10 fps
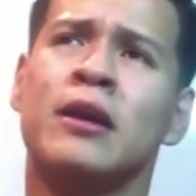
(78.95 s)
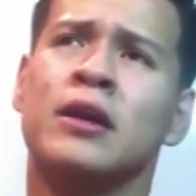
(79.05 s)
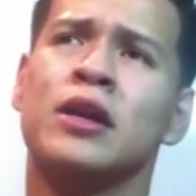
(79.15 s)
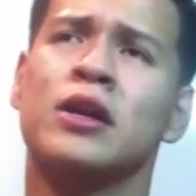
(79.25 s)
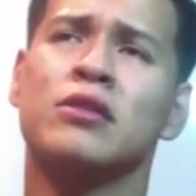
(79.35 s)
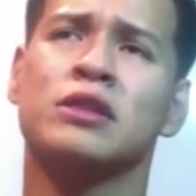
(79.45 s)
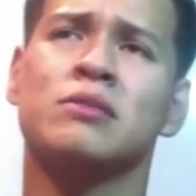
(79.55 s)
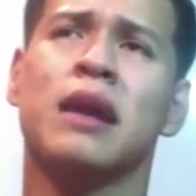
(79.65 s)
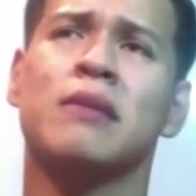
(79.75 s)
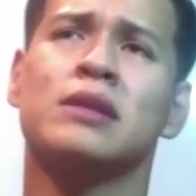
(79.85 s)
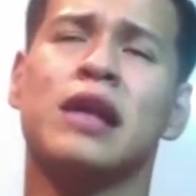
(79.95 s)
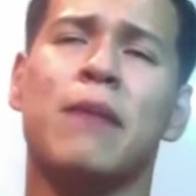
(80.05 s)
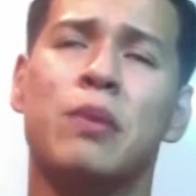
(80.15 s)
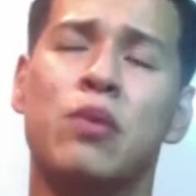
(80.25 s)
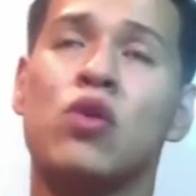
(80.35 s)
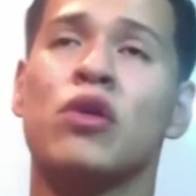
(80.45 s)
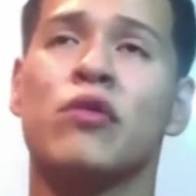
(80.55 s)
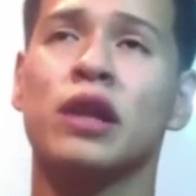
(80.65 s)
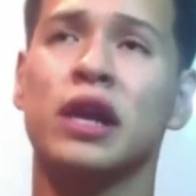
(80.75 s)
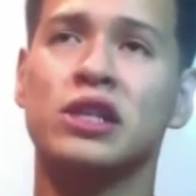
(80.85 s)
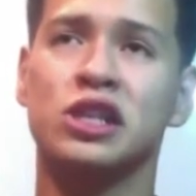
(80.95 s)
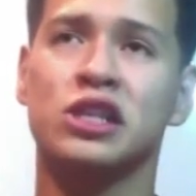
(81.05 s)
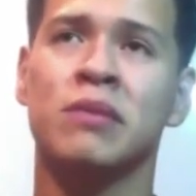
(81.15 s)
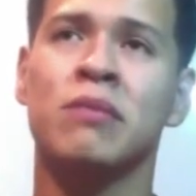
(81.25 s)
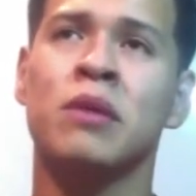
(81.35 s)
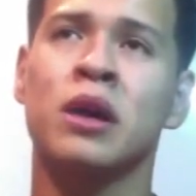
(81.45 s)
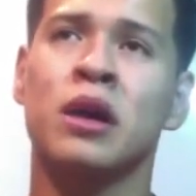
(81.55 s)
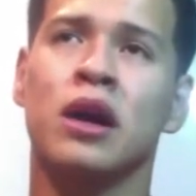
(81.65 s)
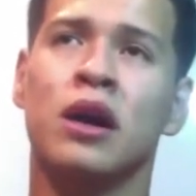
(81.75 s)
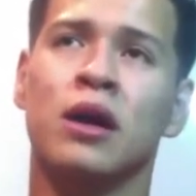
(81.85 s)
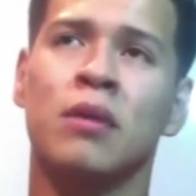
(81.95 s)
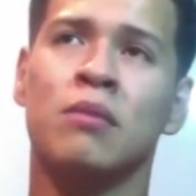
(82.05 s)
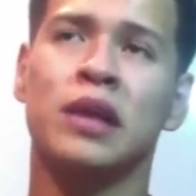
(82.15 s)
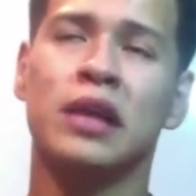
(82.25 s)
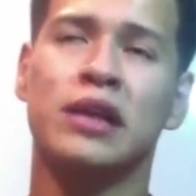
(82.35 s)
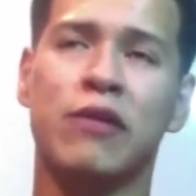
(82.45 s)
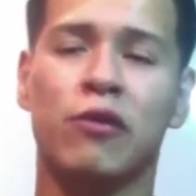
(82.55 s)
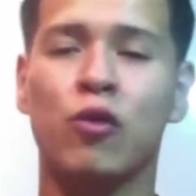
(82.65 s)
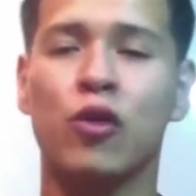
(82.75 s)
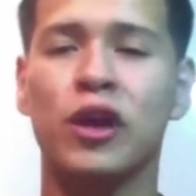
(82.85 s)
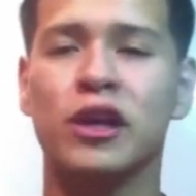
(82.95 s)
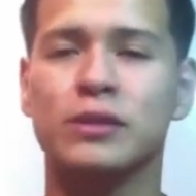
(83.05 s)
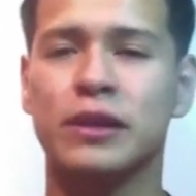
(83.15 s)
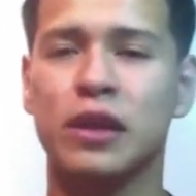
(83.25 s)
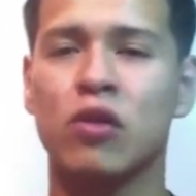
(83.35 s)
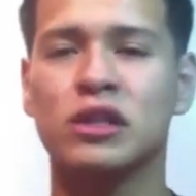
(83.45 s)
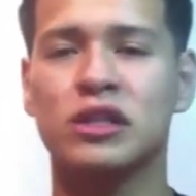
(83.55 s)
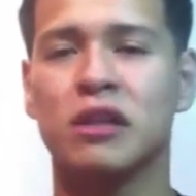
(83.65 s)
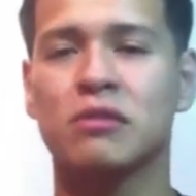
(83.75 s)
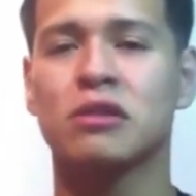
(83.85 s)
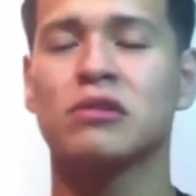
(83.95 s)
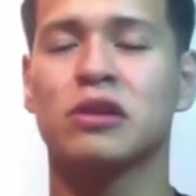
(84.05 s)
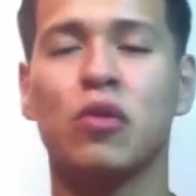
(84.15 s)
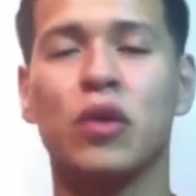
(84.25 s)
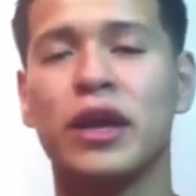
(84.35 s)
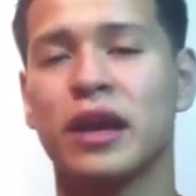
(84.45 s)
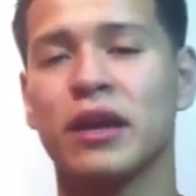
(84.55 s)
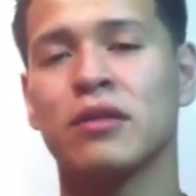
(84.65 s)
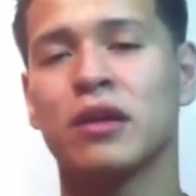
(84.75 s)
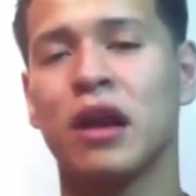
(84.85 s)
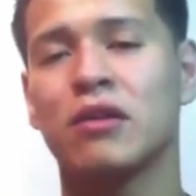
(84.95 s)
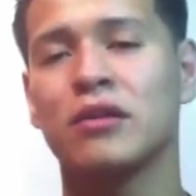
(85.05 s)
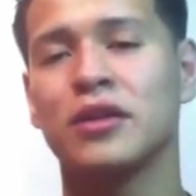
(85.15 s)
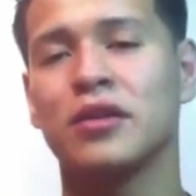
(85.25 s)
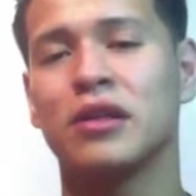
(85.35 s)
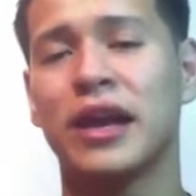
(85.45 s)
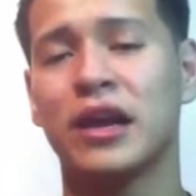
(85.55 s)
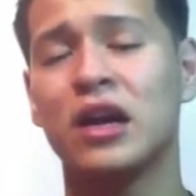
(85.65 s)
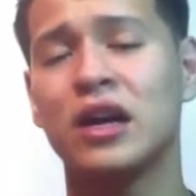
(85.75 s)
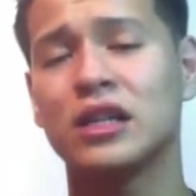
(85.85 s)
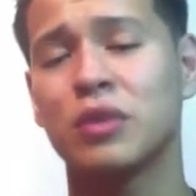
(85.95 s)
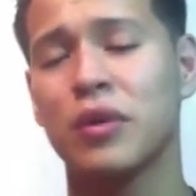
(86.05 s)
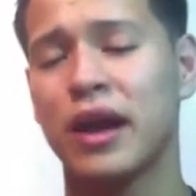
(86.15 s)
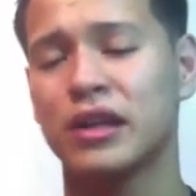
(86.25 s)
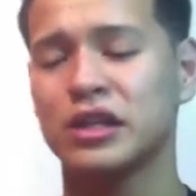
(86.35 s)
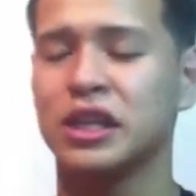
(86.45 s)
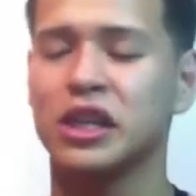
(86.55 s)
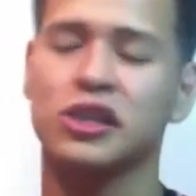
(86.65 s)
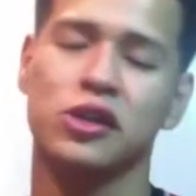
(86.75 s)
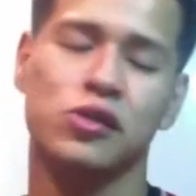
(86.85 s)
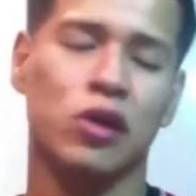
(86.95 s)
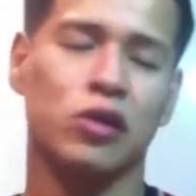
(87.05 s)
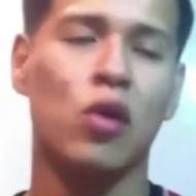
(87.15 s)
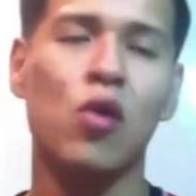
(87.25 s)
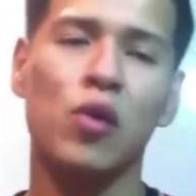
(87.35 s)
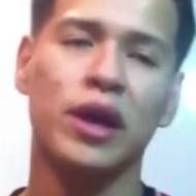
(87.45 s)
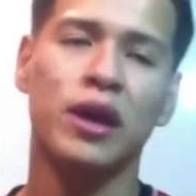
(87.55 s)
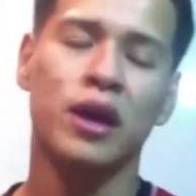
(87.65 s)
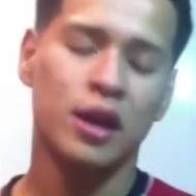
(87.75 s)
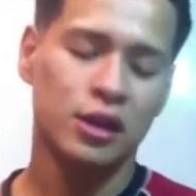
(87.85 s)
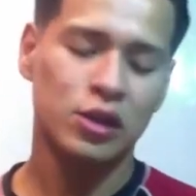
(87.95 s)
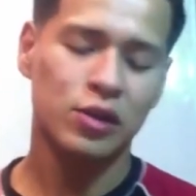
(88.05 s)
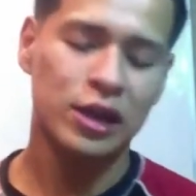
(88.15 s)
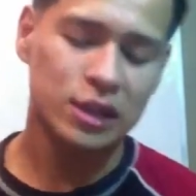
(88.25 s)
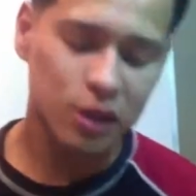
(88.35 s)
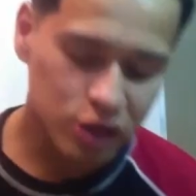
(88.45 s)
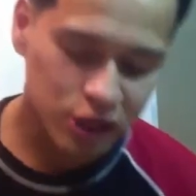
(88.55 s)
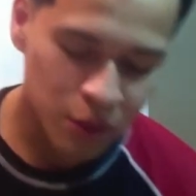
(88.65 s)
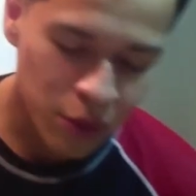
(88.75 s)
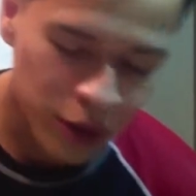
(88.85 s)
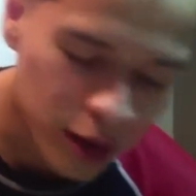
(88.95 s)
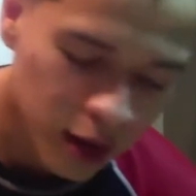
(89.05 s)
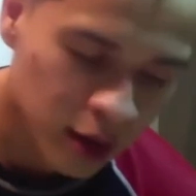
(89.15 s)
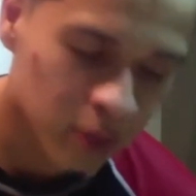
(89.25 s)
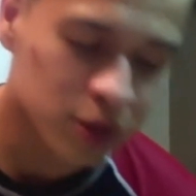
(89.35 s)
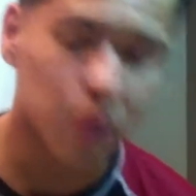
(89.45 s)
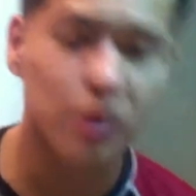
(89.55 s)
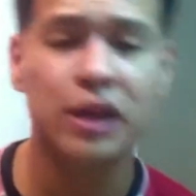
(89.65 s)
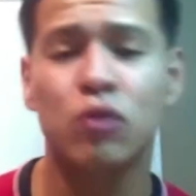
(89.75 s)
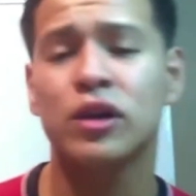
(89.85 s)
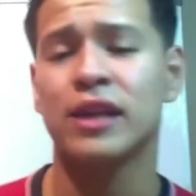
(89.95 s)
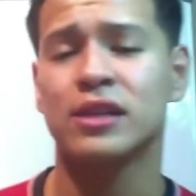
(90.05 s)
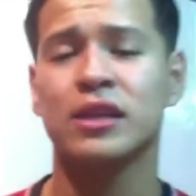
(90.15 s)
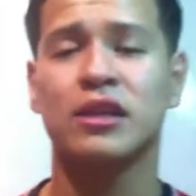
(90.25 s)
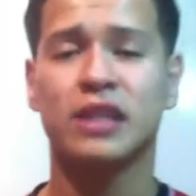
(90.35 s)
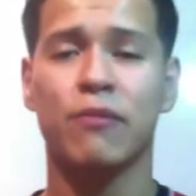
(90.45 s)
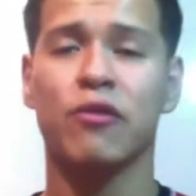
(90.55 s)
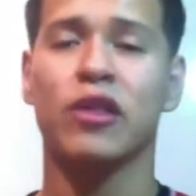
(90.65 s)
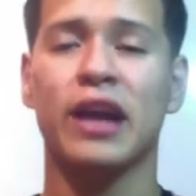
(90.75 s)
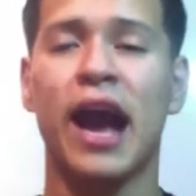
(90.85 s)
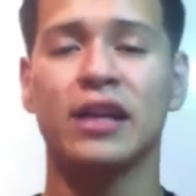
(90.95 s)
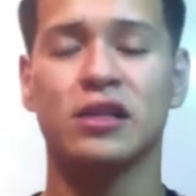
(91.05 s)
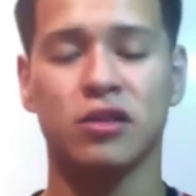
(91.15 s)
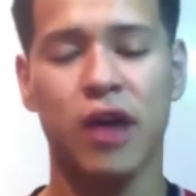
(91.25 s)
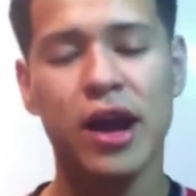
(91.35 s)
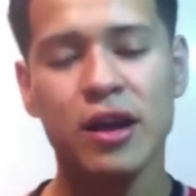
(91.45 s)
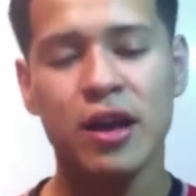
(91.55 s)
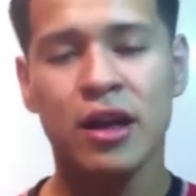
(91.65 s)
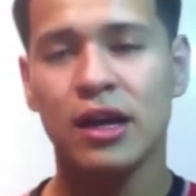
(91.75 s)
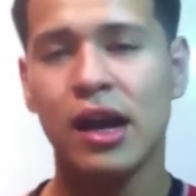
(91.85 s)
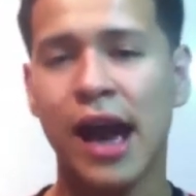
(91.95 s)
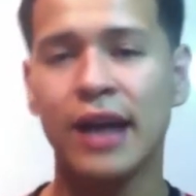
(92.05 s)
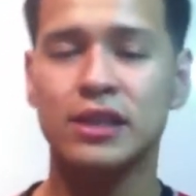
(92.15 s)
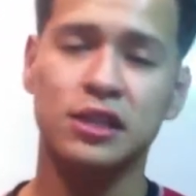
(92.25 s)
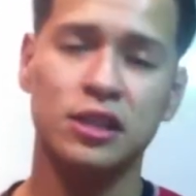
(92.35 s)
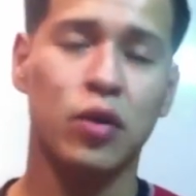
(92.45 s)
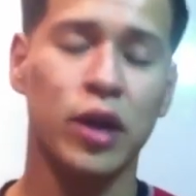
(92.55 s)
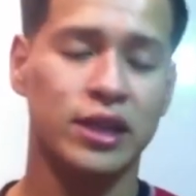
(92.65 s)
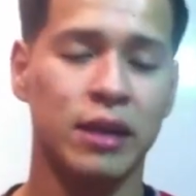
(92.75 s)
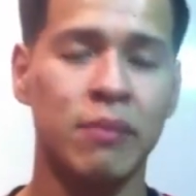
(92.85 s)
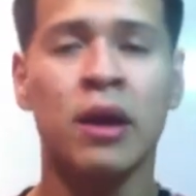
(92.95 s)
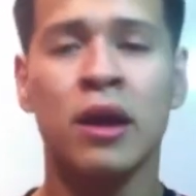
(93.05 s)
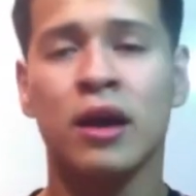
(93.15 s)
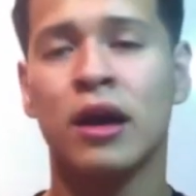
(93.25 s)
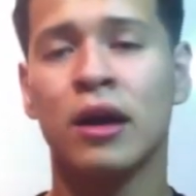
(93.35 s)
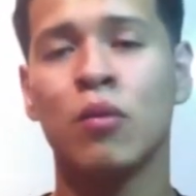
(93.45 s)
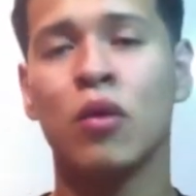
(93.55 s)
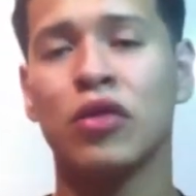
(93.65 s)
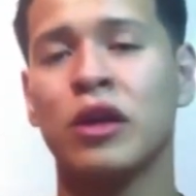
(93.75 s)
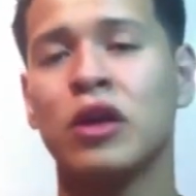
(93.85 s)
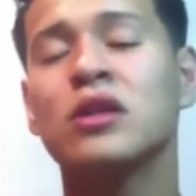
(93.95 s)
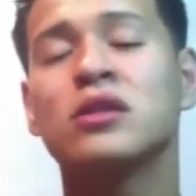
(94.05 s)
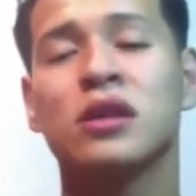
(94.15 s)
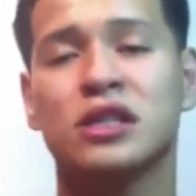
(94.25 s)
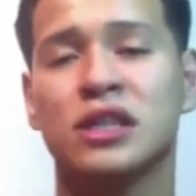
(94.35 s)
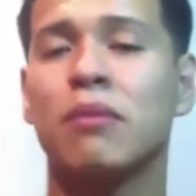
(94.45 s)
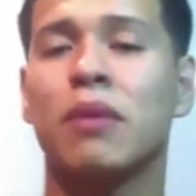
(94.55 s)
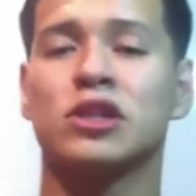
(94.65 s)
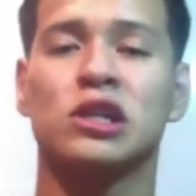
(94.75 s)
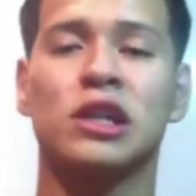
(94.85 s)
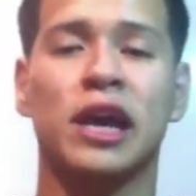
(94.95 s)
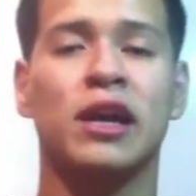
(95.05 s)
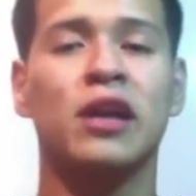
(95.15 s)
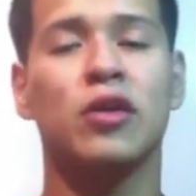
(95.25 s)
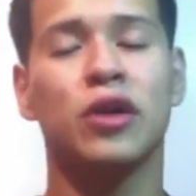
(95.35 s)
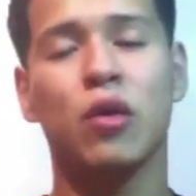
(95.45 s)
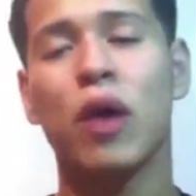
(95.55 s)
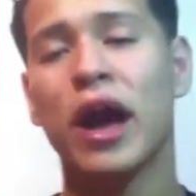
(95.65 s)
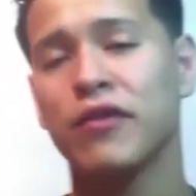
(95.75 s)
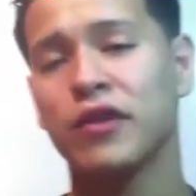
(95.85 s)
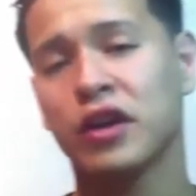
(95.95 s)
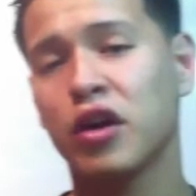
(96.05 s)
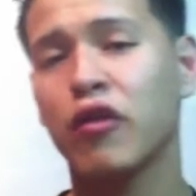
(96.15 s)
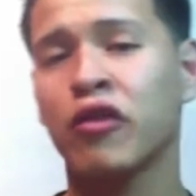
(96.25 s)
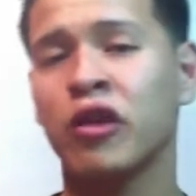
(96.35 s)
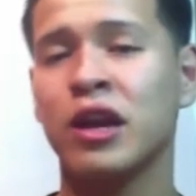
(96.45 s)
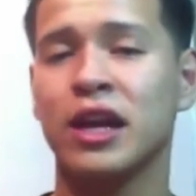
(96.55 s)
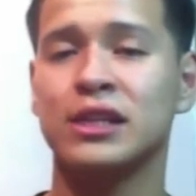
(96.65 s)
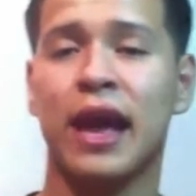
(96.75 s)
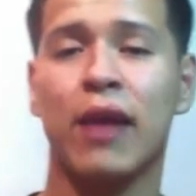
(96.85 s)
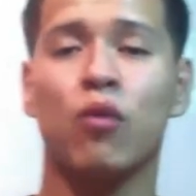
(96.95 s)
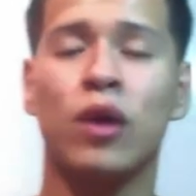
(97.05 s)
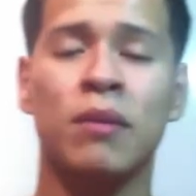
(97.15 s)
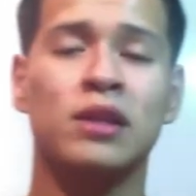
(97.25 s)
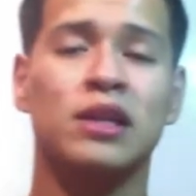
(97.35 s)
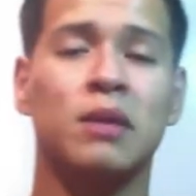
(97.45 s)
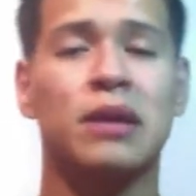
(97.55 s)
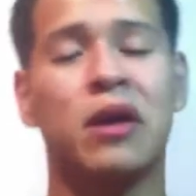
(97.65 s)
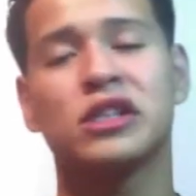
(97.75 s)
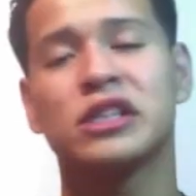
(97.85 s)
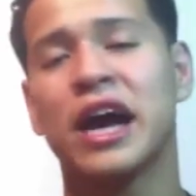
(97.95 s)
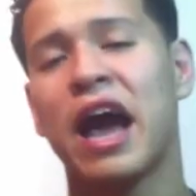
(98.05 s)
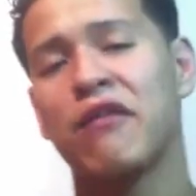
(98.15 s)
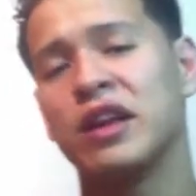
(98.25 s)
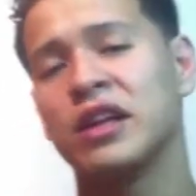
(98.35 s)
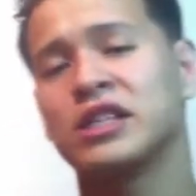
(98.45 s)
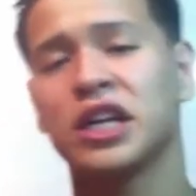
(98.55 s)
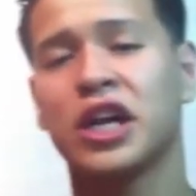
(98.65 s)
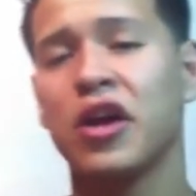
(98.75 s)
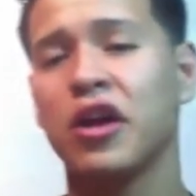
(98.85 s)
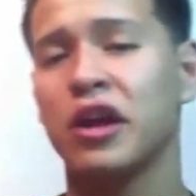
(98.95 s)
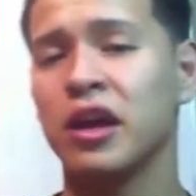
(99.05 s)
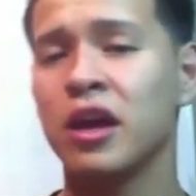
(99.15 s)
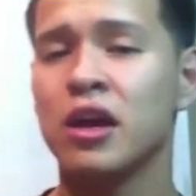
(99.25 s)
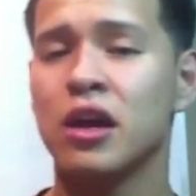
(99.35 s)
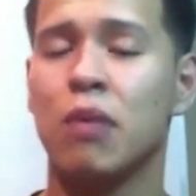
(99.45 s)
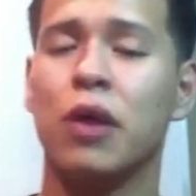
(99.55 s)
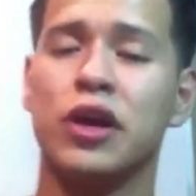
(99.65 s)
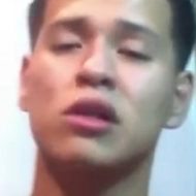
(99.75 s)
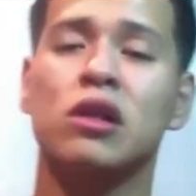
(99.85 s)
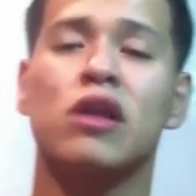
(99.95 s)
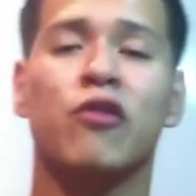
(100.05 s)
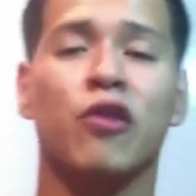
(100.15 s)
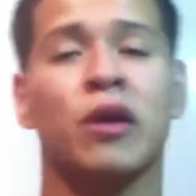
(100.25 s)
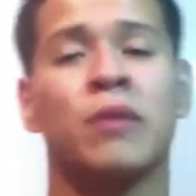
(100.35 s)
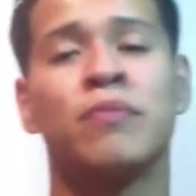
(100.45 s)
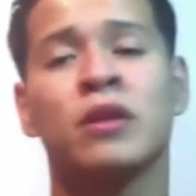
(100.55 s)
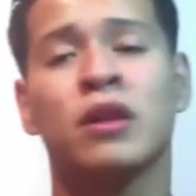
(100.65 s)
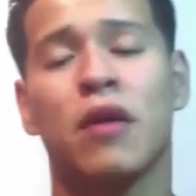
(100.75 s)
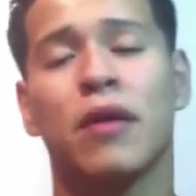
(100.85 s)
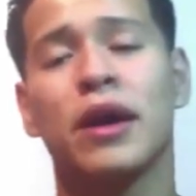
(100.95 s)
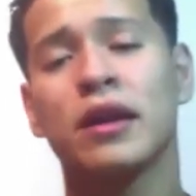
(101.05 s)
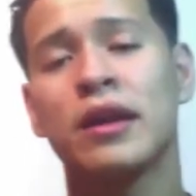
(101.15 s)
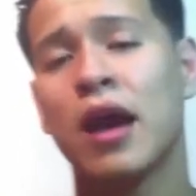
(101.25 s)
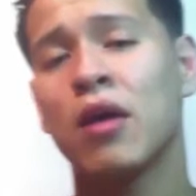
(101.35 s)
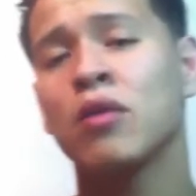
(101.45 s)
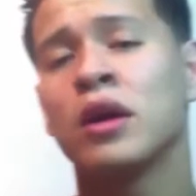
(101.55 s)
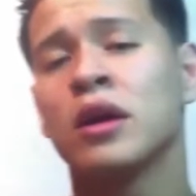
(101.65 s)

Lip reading: you know, sometimes a lot of people who are in a relationship, they date for 4 years, but they only see themselves on the weekend. You know, like us, we were actually seeing each other throughout the whole week. So that's a little summary. So I'm going to get to the tip for the guys, all right? Guys, this is a quick tip. One thing you need to understand about your lady or your wife, your girlfriend, is that women deep down inside have an insecurity about your love for them, all right? Now,